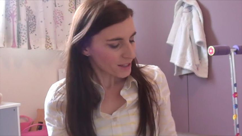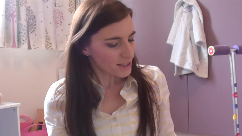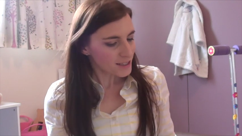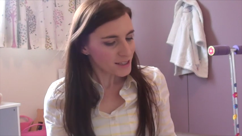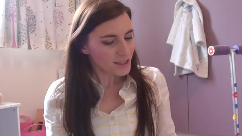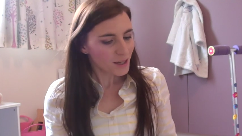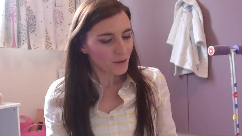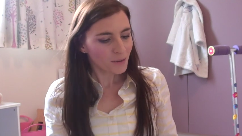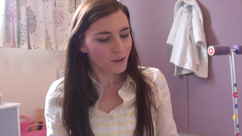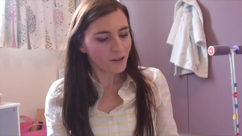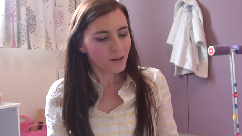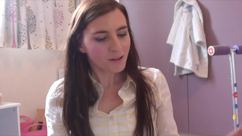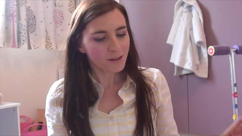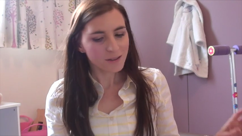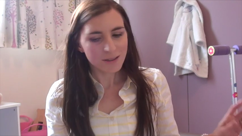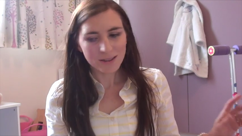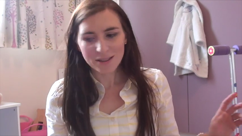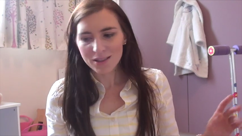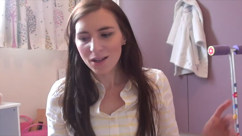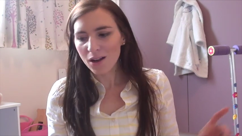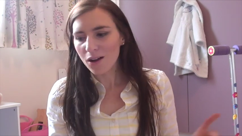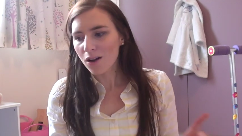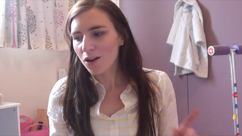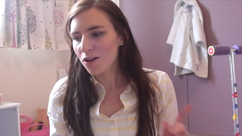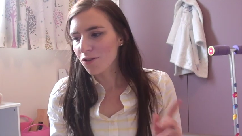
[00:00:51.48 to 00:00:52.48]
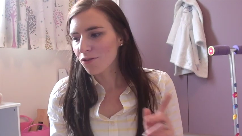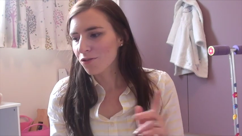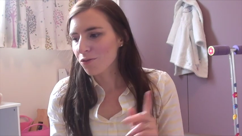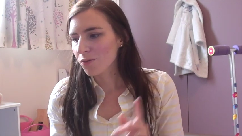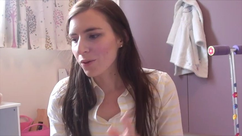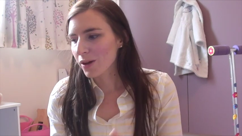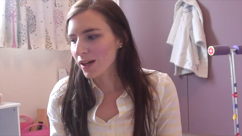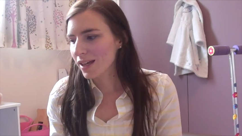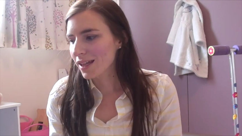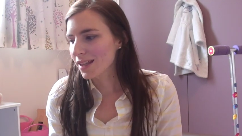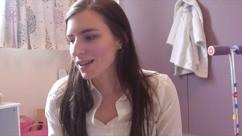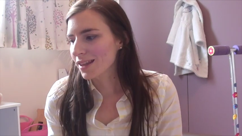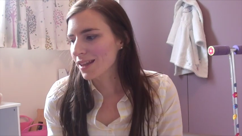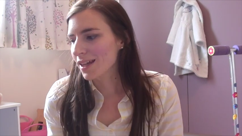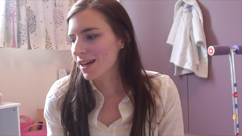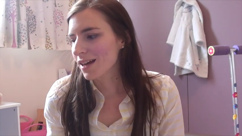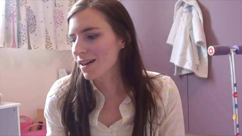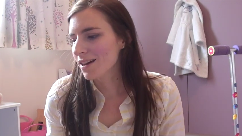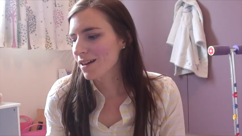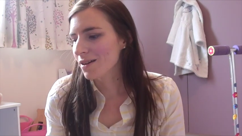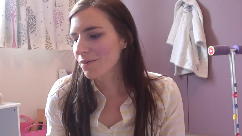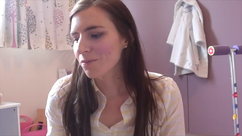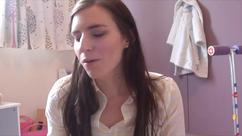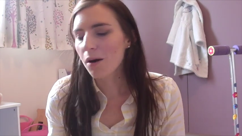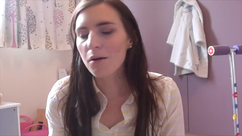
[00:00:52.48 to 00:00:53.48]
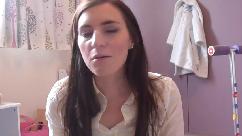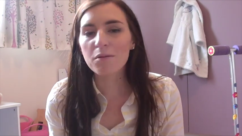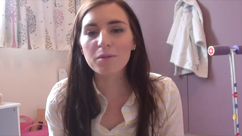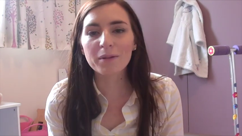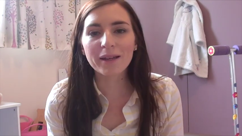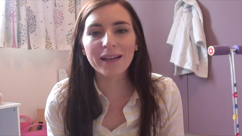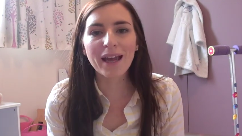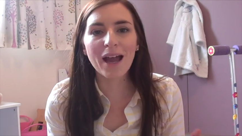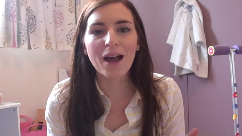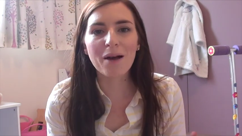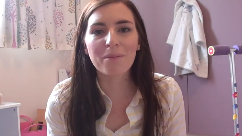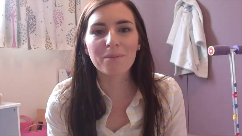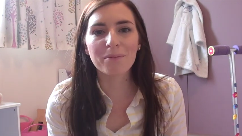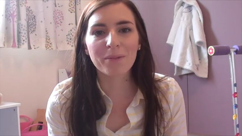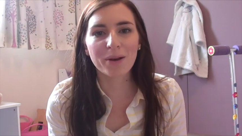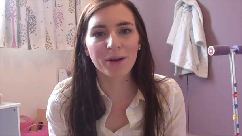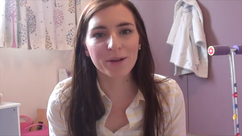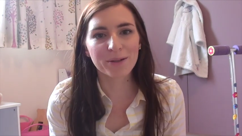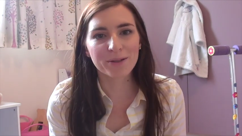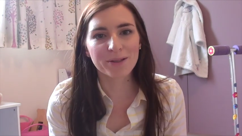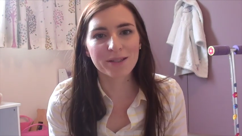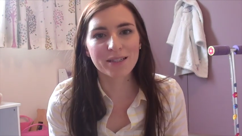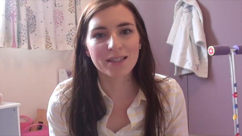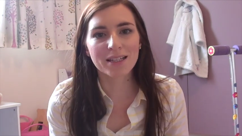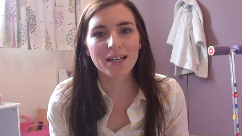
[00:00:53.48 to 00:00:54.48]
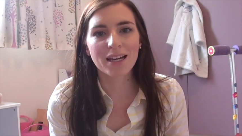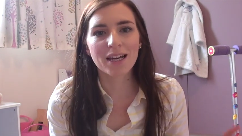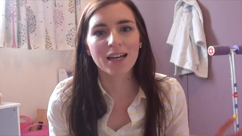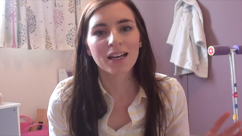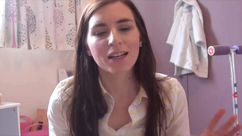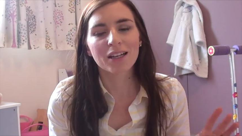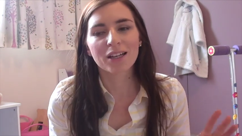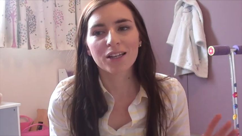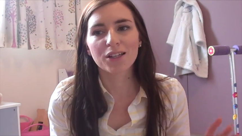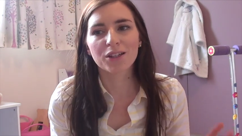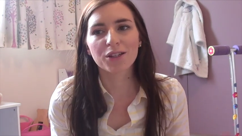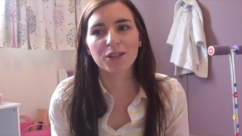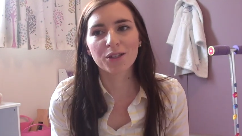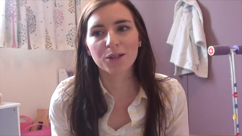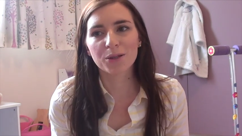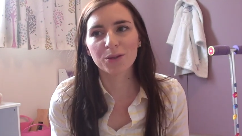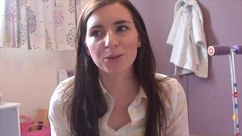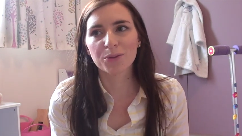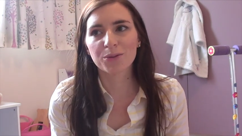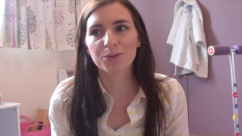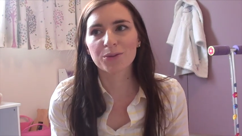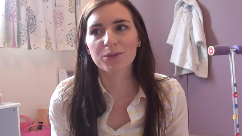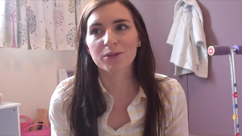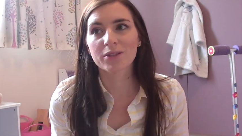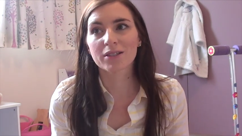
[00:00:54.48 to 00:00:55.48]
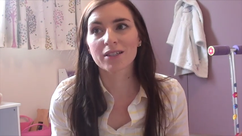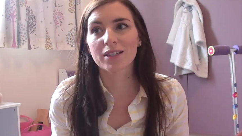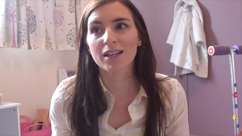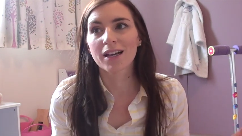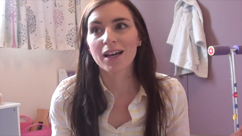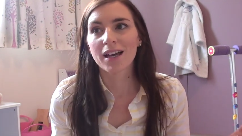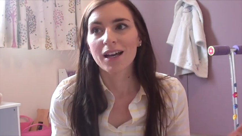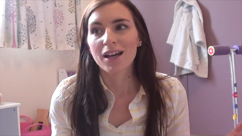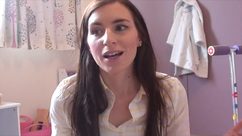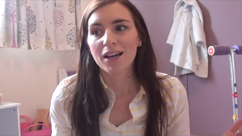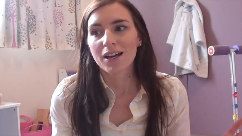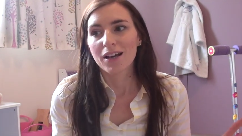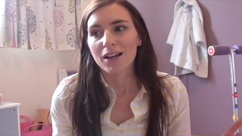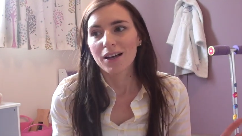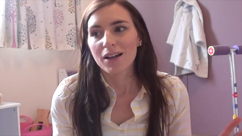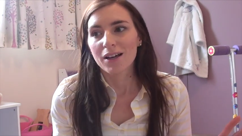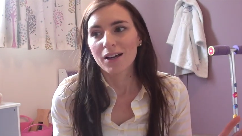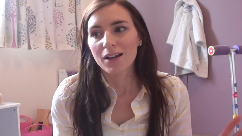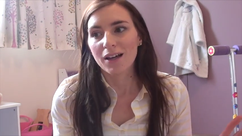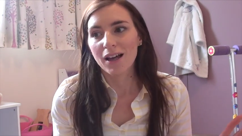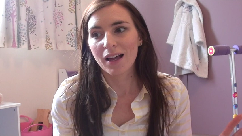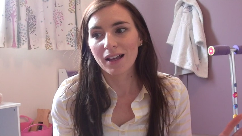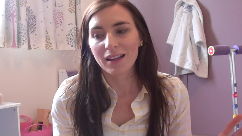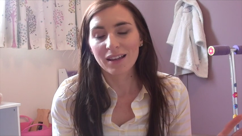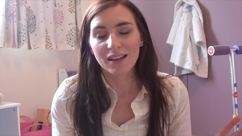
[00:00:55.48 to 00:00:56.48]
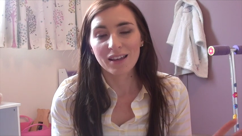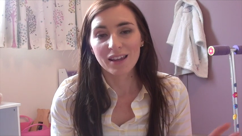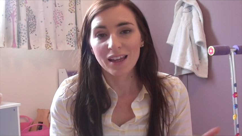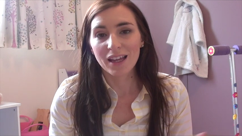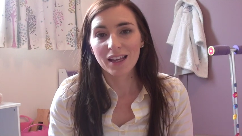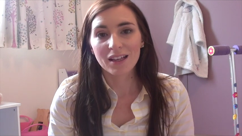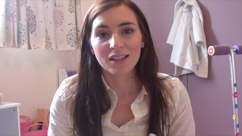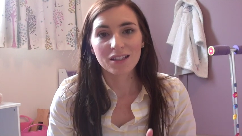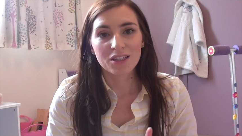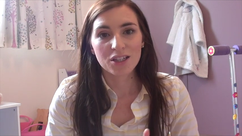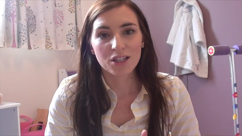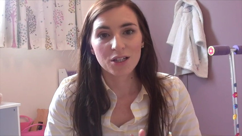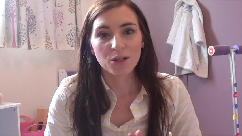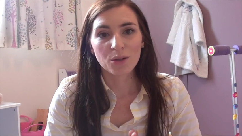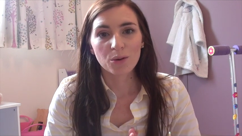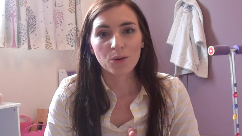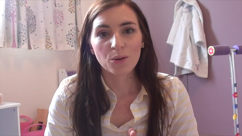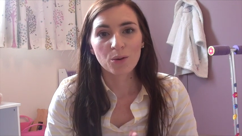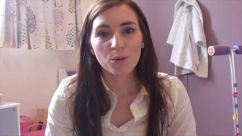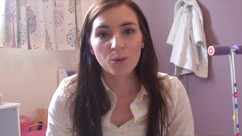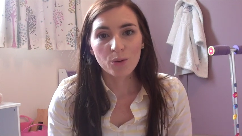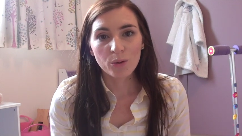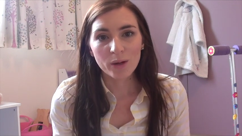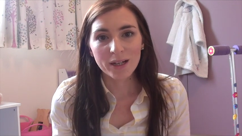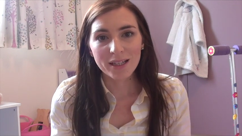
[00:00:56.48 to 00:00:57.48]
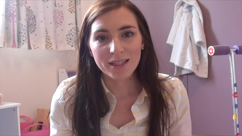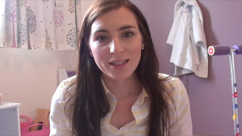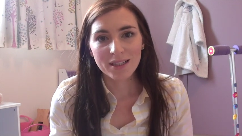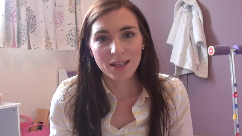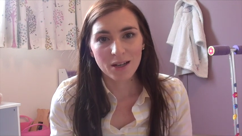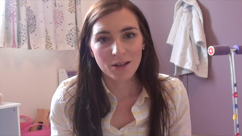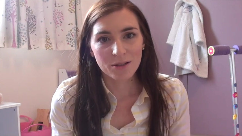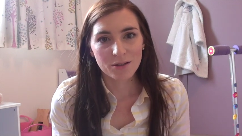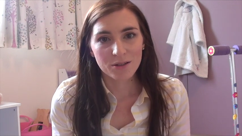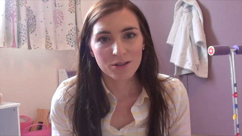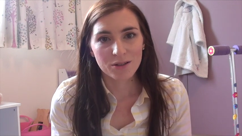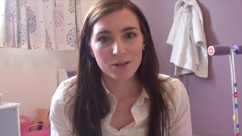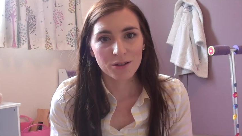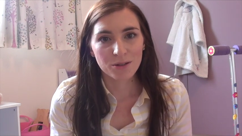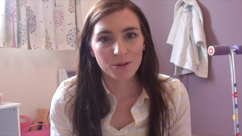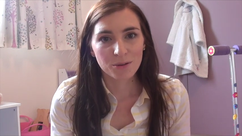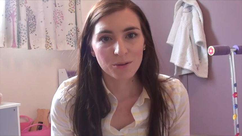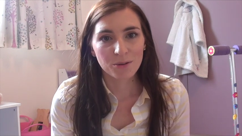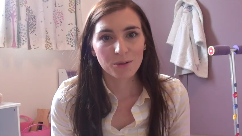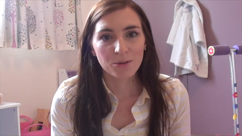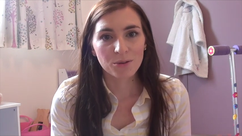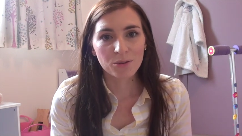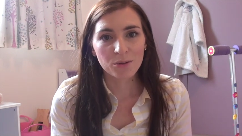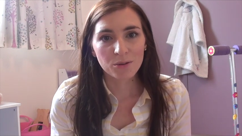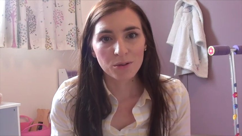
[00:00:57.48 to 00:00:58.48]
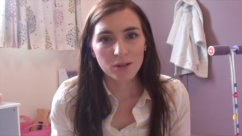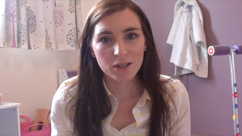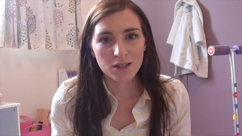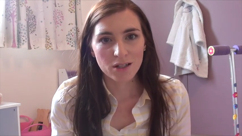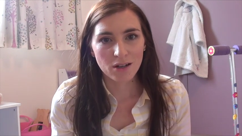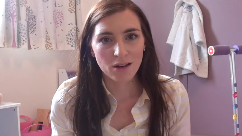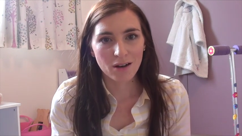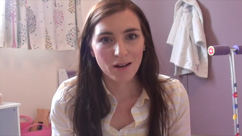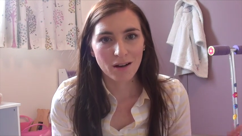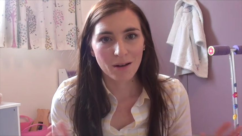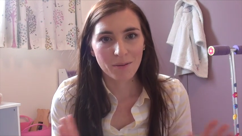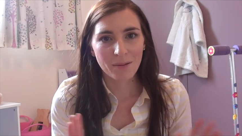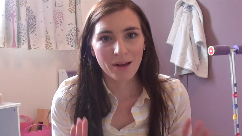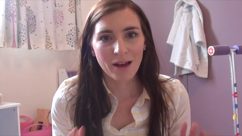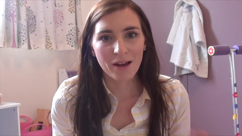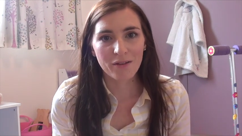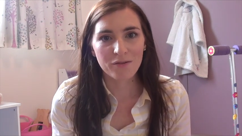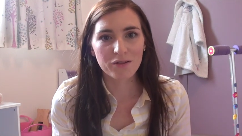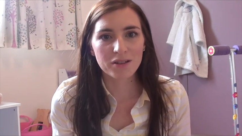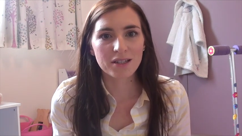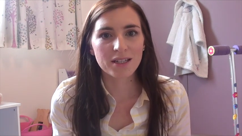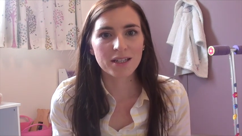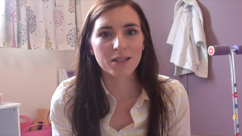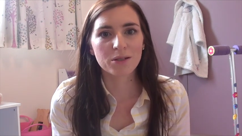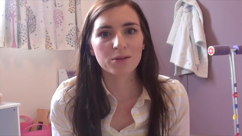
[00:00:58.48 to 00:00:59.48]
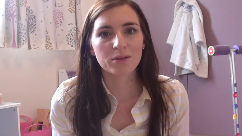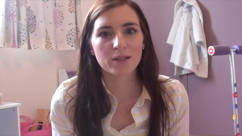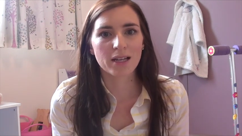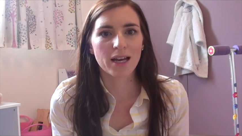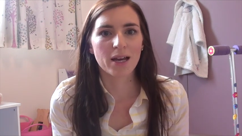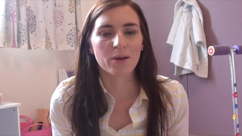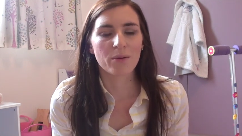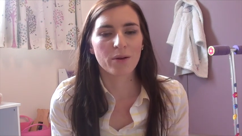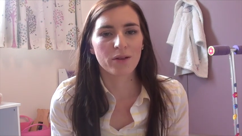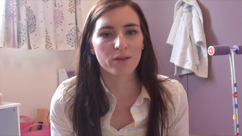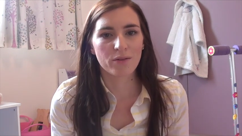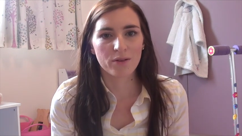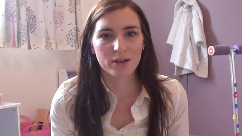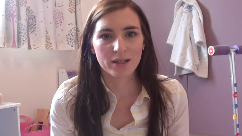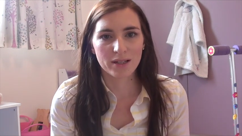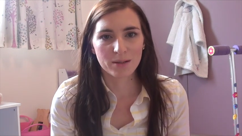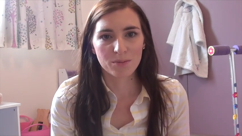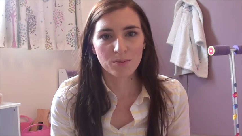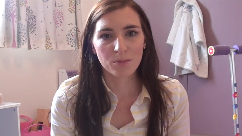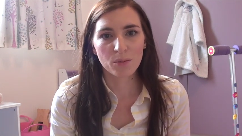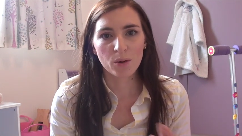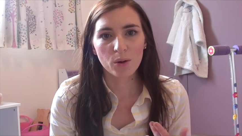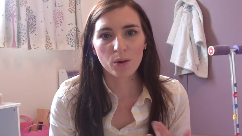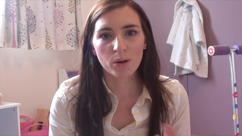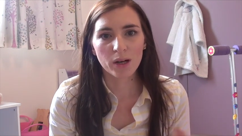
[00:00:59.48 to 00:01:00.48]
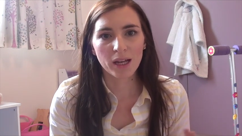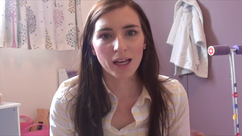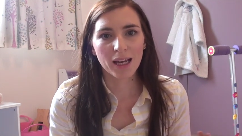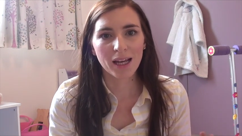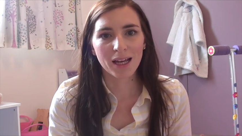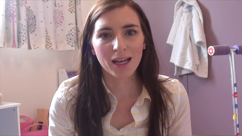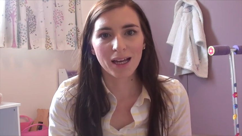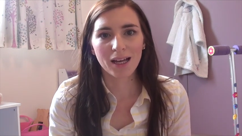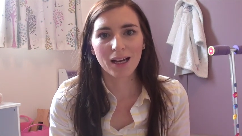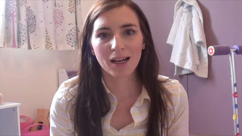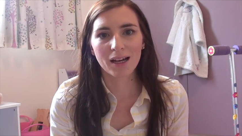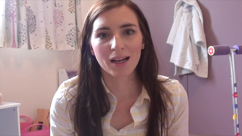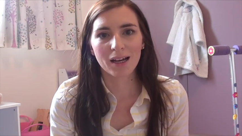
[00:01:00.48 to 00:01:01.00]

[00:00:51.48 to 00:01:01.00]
So I'll start off with probably her most used and things she always goes to all the time, every single day, whether it's morning,